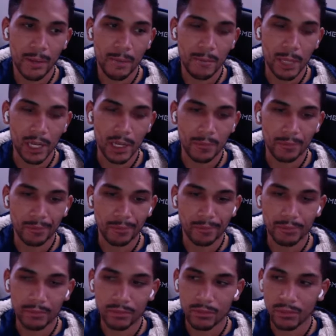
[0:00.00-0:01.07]
But
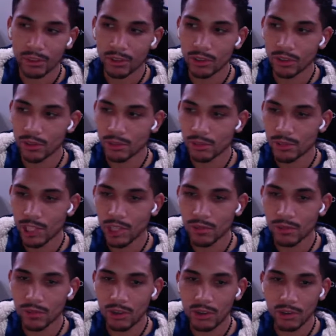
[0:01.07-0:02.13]
through
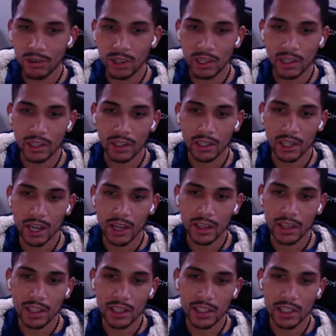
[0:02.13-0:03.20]
self-growth and a lot of
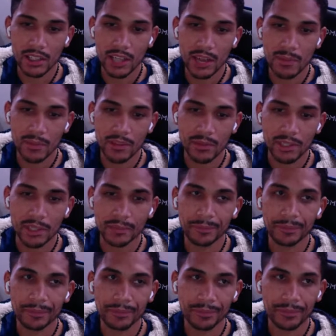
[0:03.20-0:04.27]
things that's happened to me,
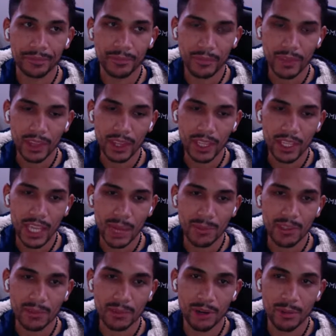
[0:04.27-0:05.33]
it came to
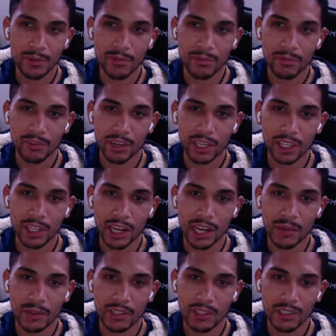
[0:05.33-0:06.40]
the point for me that
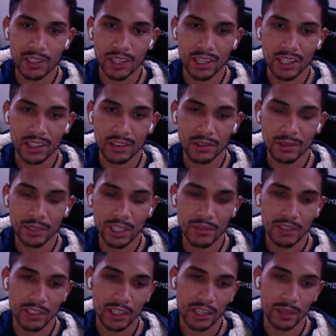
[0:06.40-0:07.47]
I was just like, who
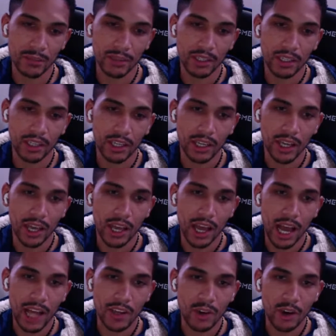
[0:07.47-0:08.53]
gives a damn?
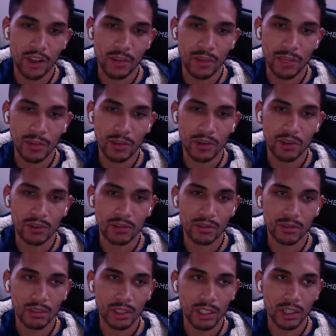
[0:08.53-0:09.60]
I know other
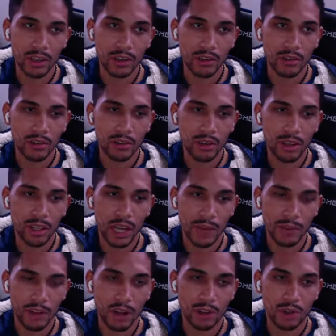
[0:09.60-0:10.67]
people, that
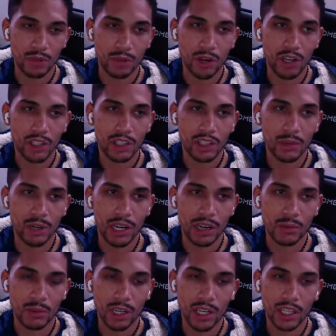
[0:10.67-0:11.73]
I've talked to personally
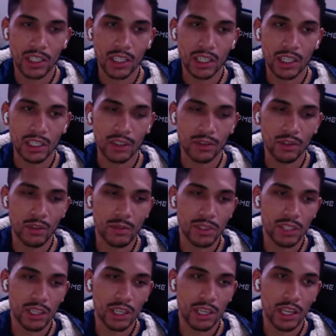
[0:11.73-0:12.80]
one-on-one and in
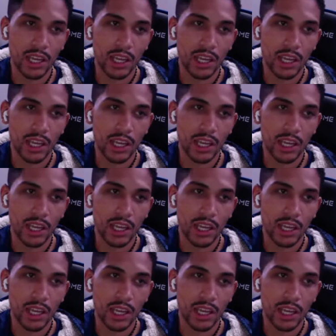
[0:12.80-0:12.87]
groups,